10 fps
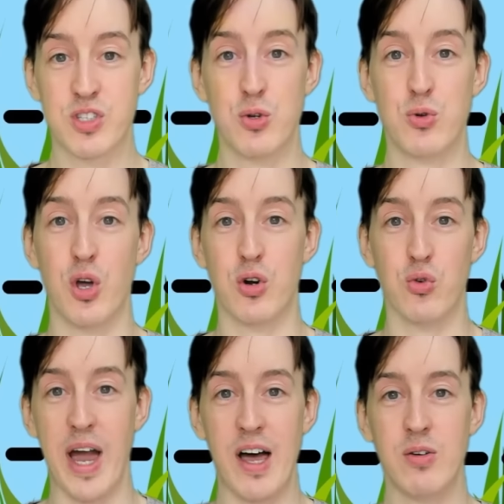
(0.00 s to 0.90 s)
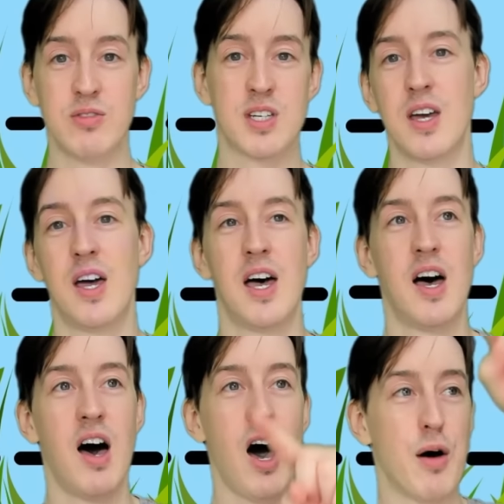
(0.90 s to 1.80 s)
to the ground,
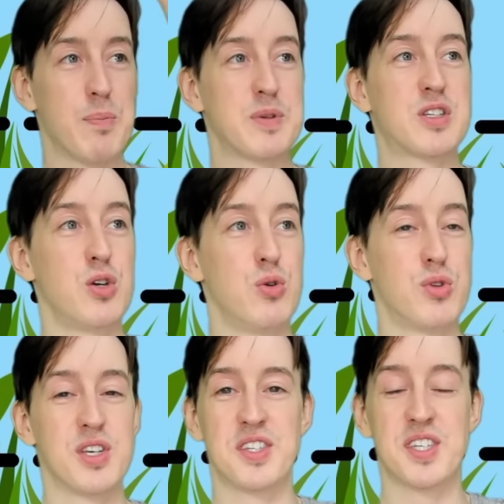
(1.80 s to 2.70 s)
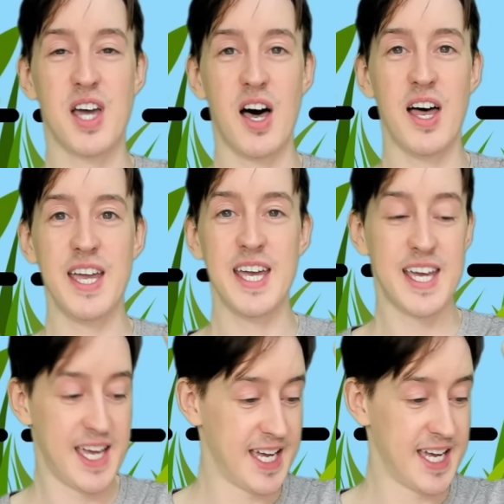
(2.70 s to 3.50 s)
up to the sky,